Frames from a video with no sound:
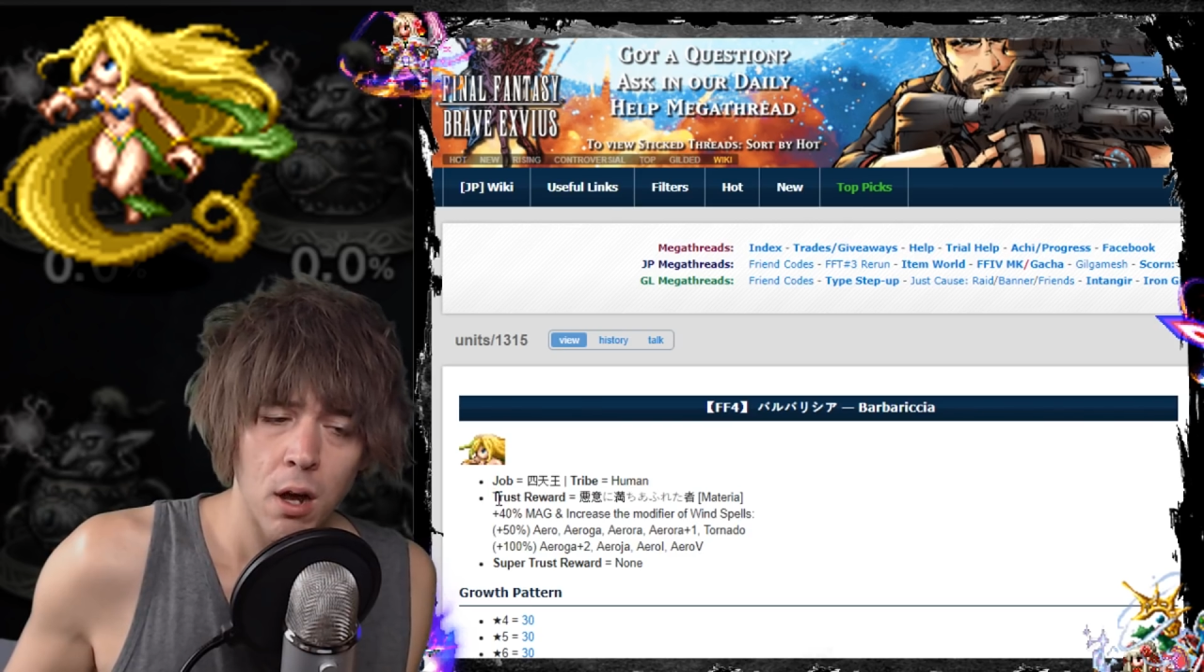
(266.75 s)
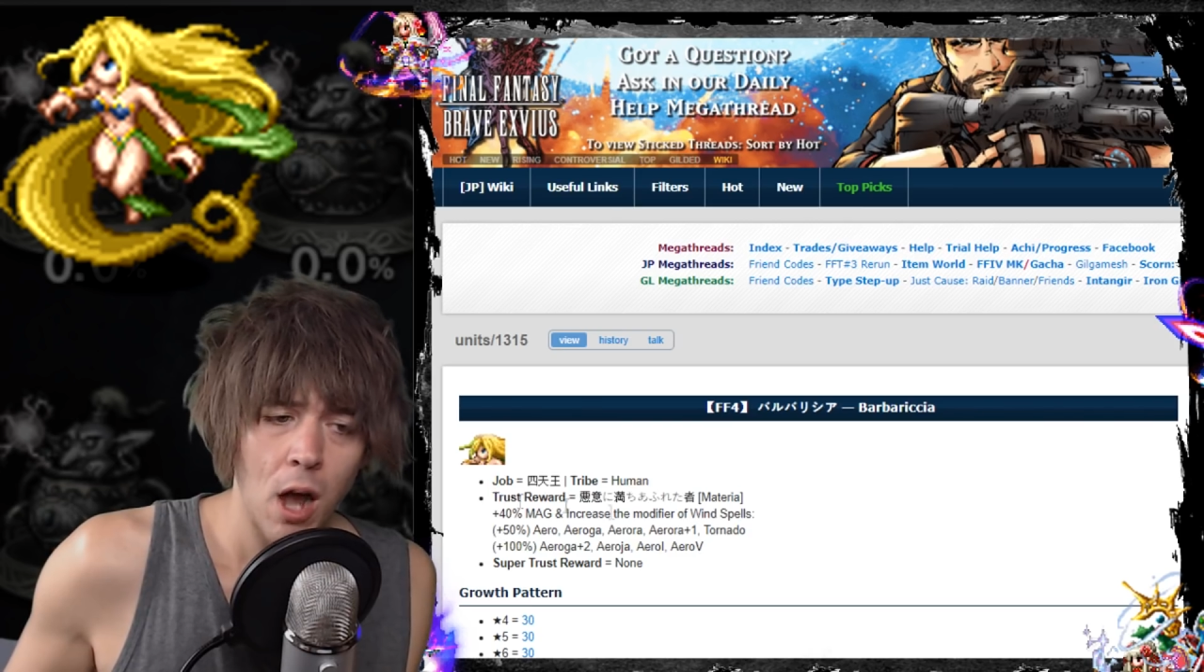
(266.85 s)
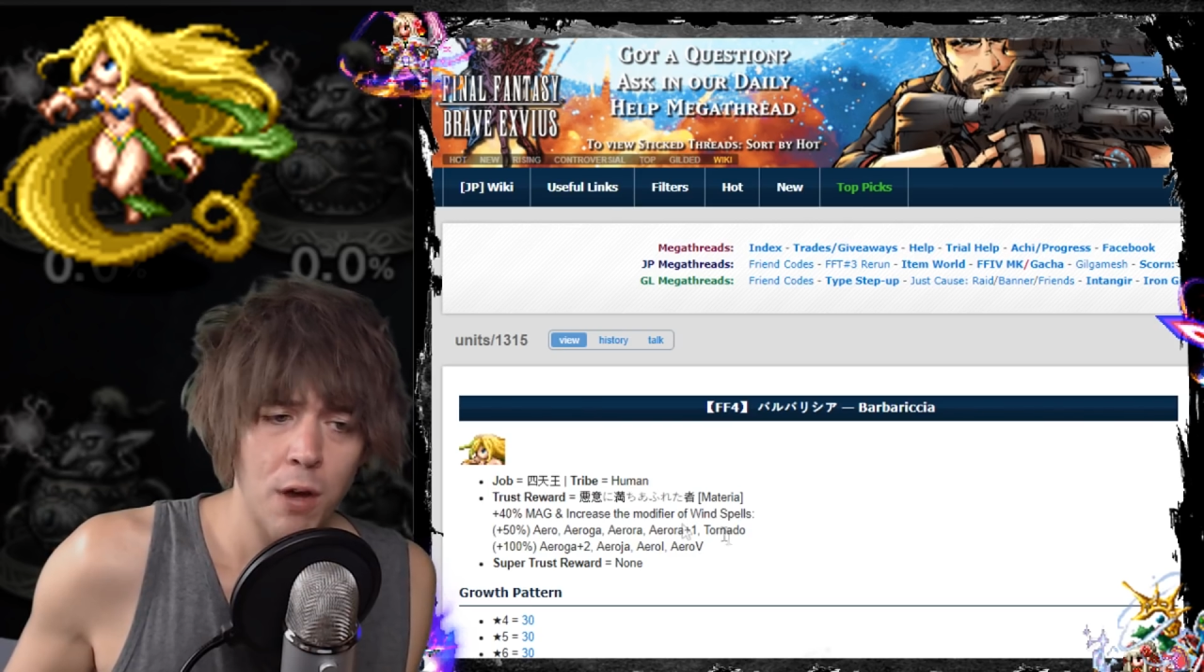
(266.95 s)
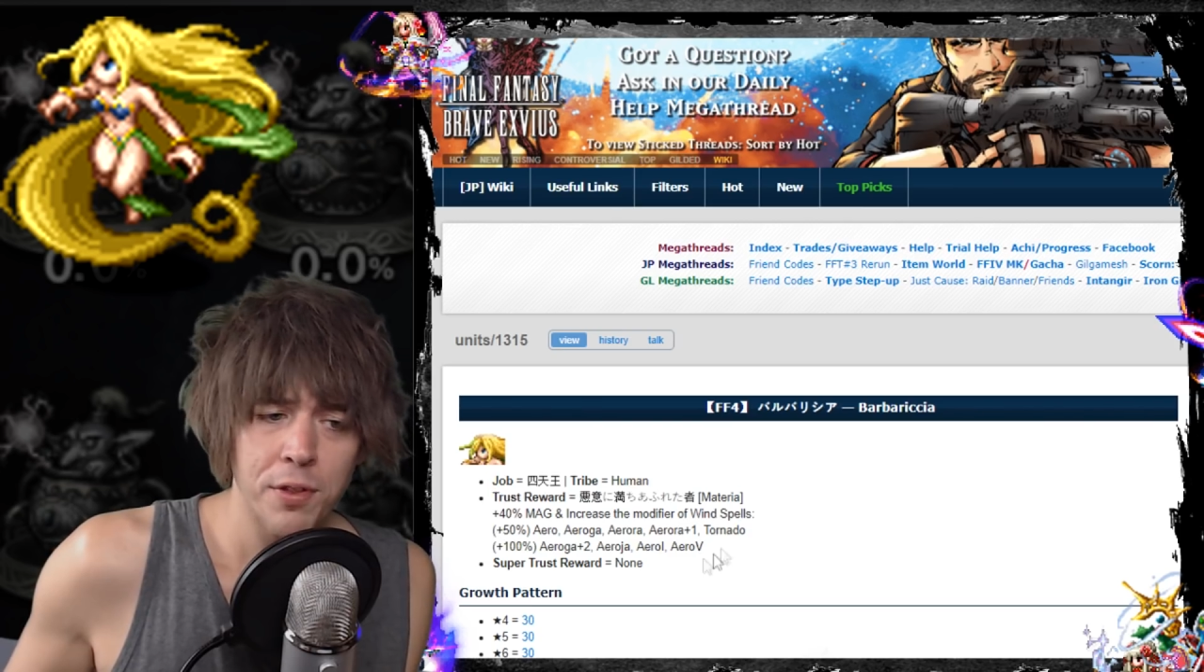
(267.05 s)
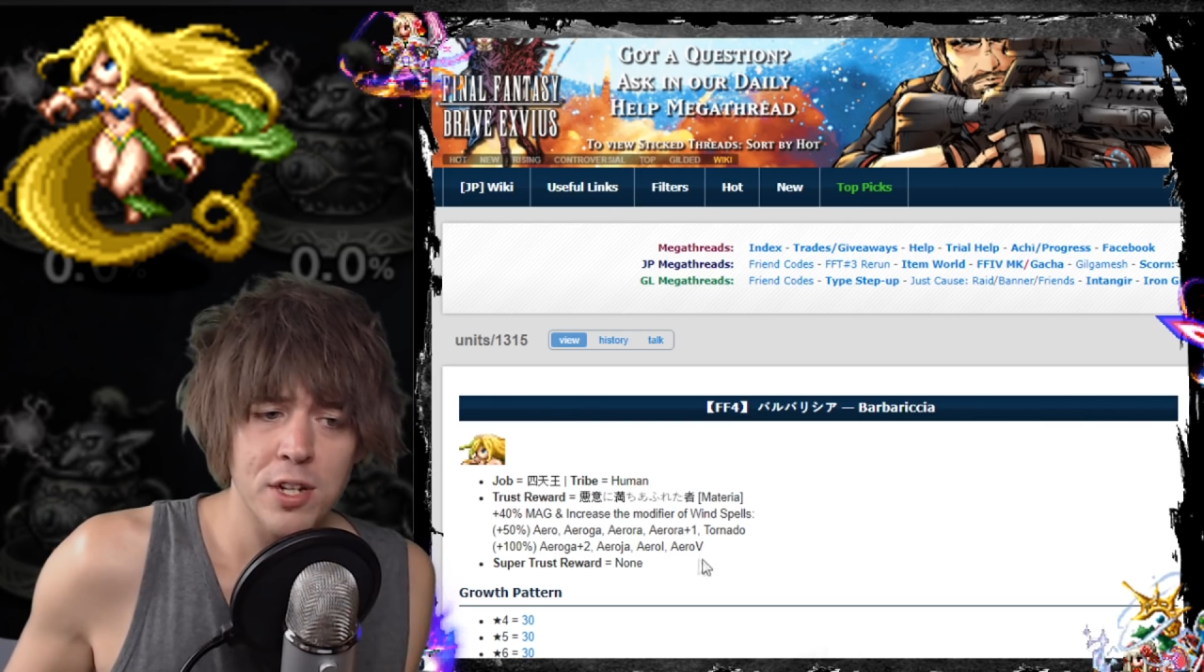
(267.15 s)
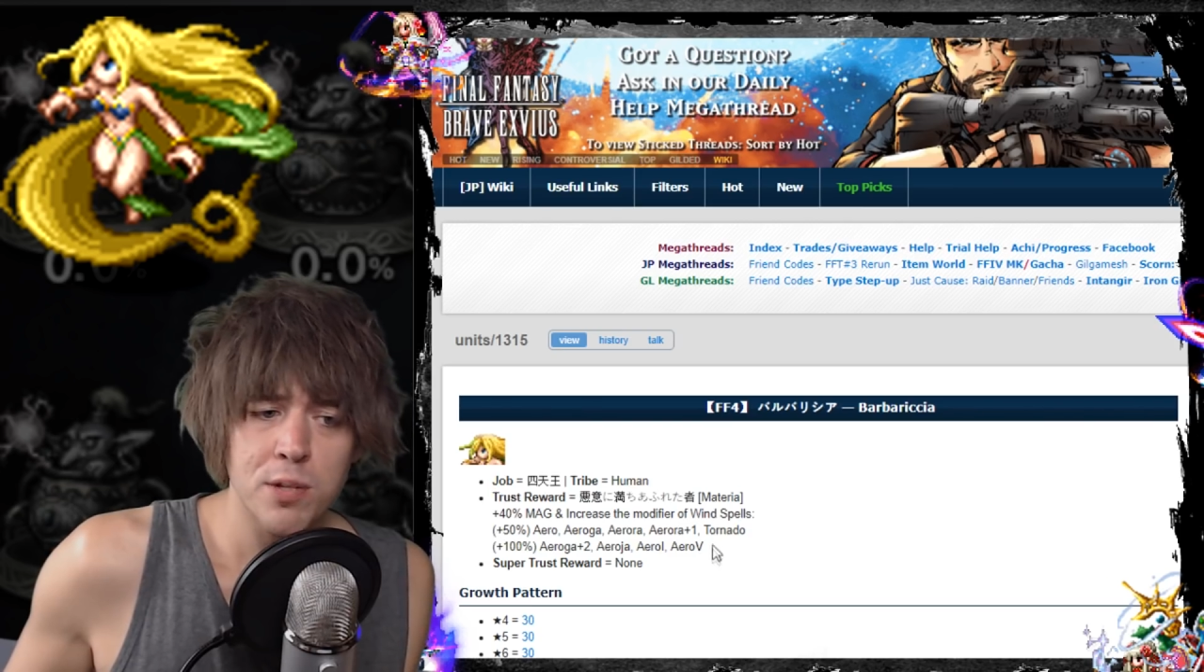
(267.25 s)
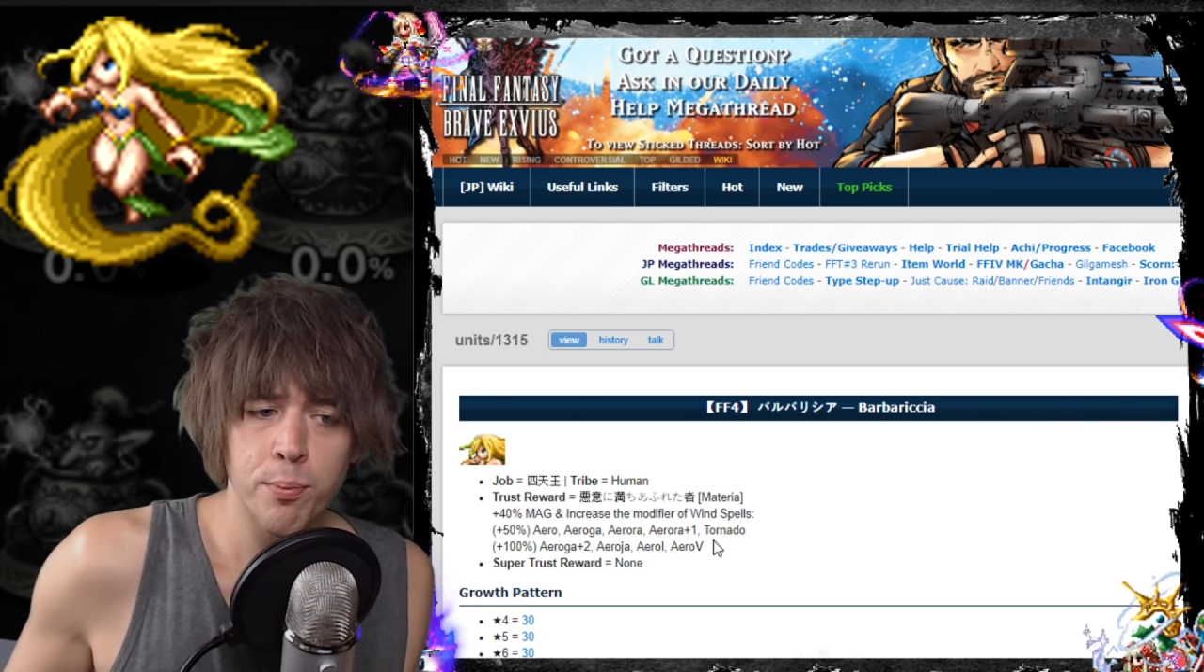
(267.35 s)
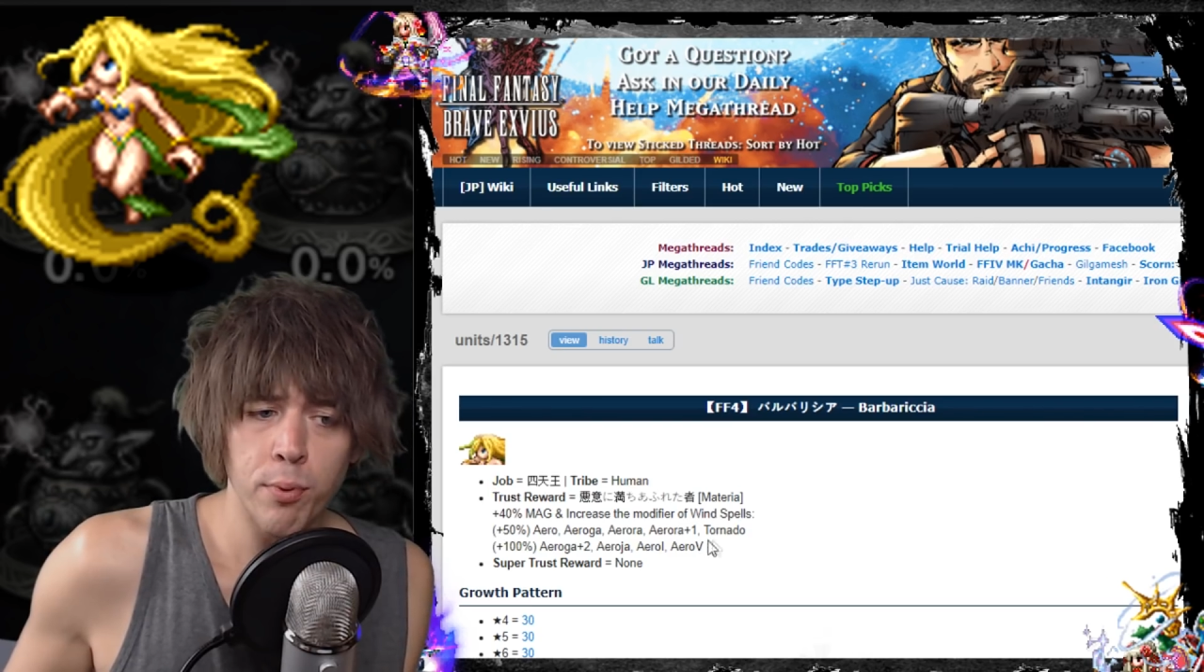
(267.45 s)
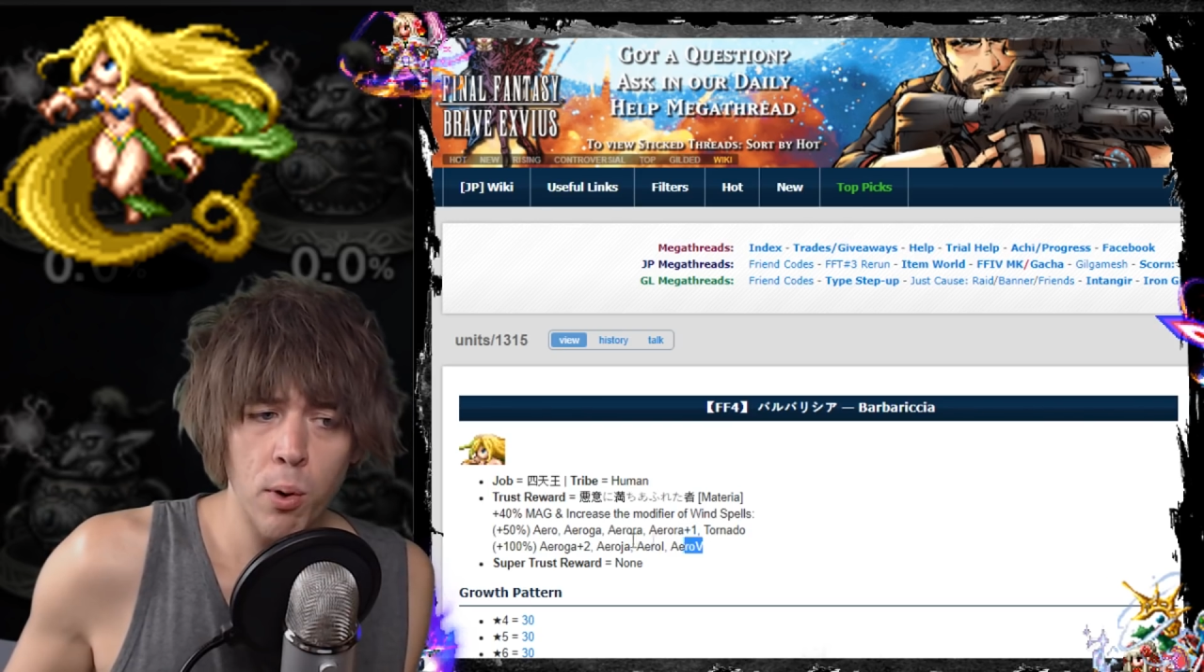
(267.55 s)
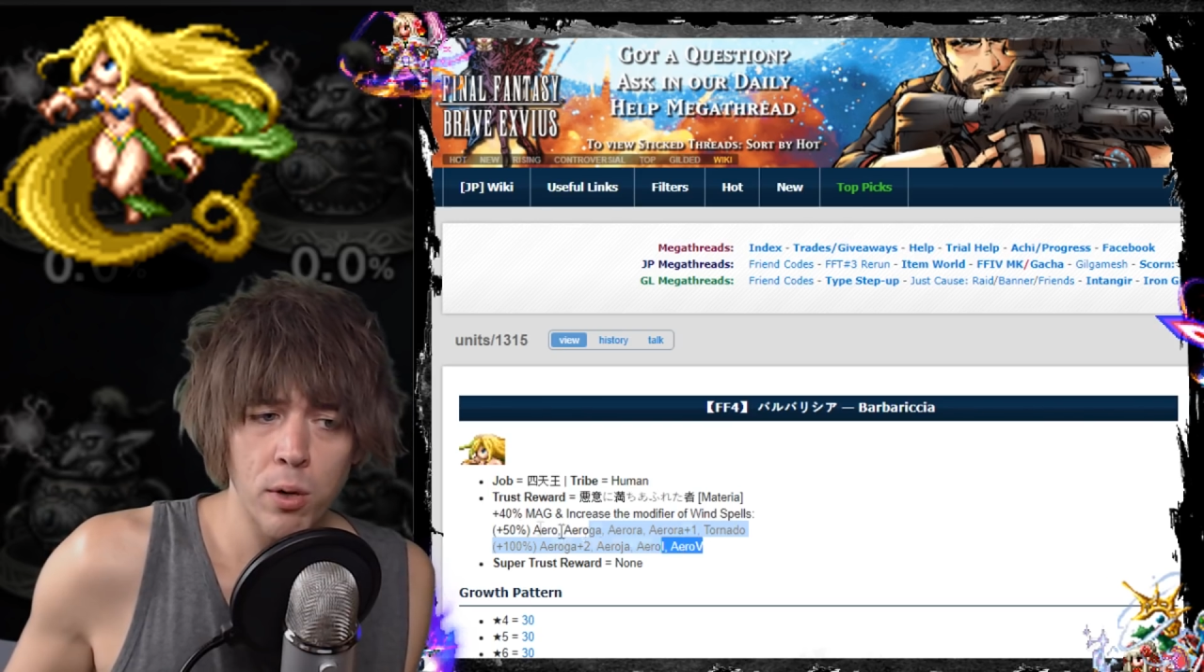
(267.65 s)
I don't think it's
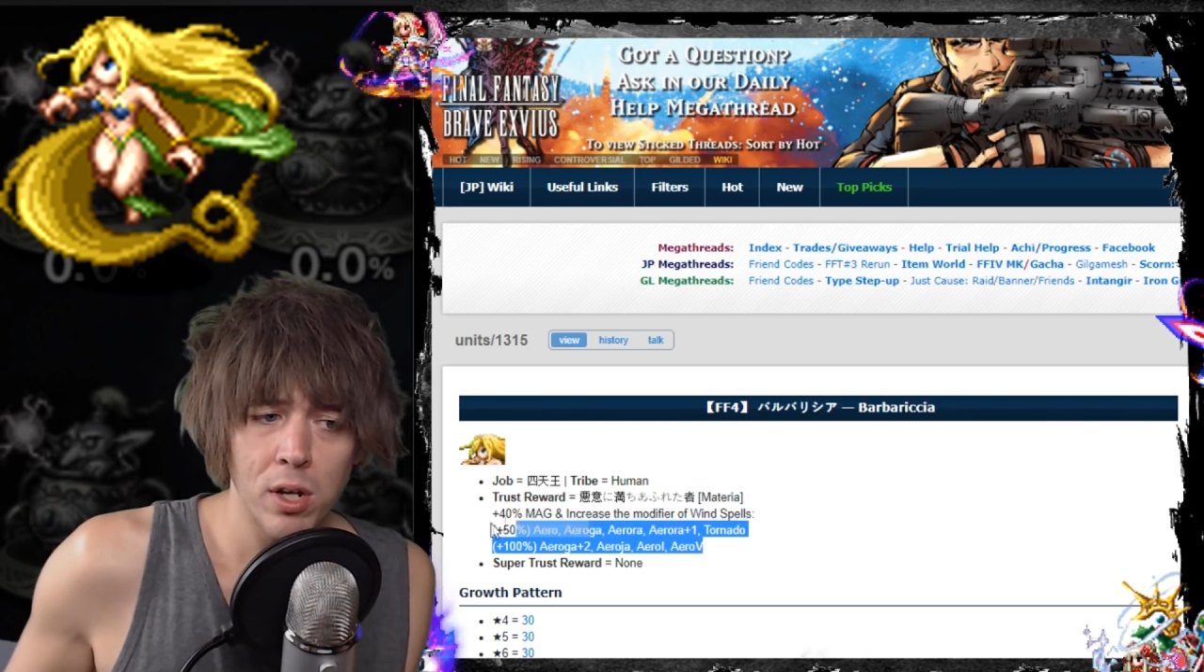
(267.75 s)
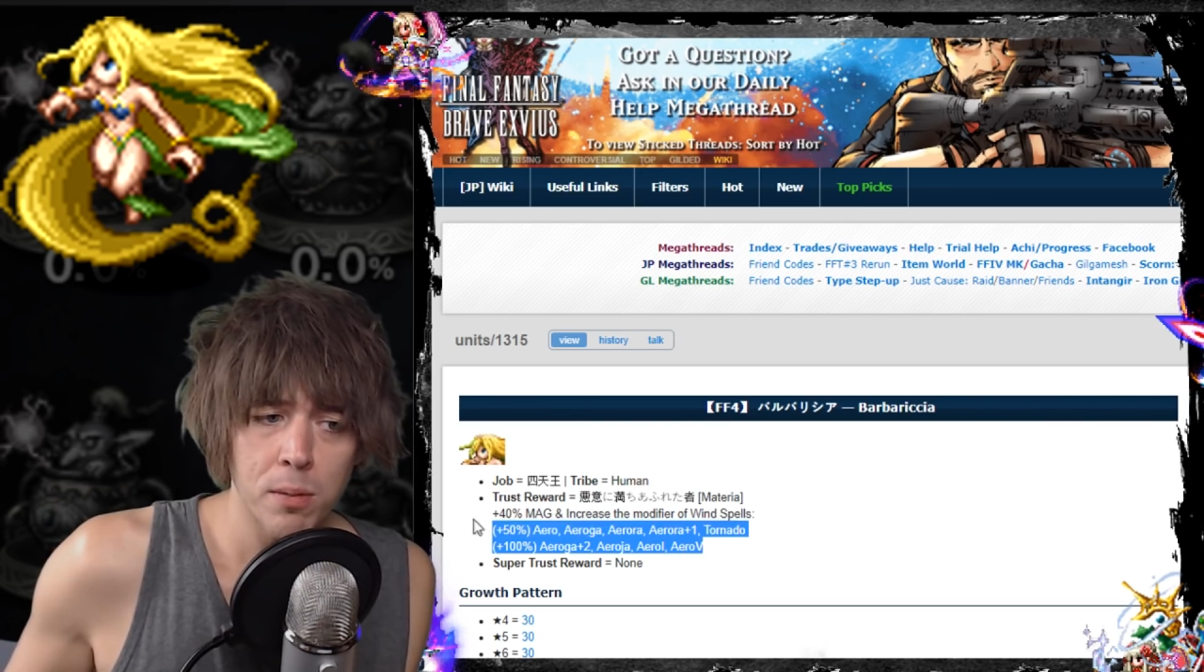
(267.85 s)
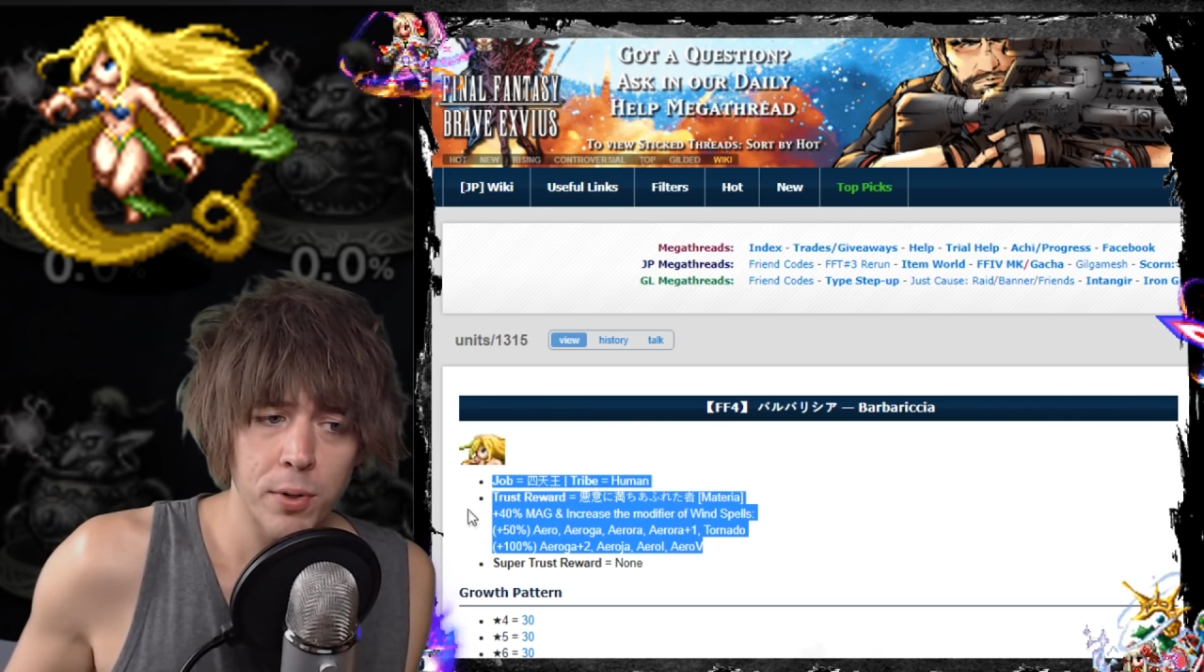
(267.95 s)
broken,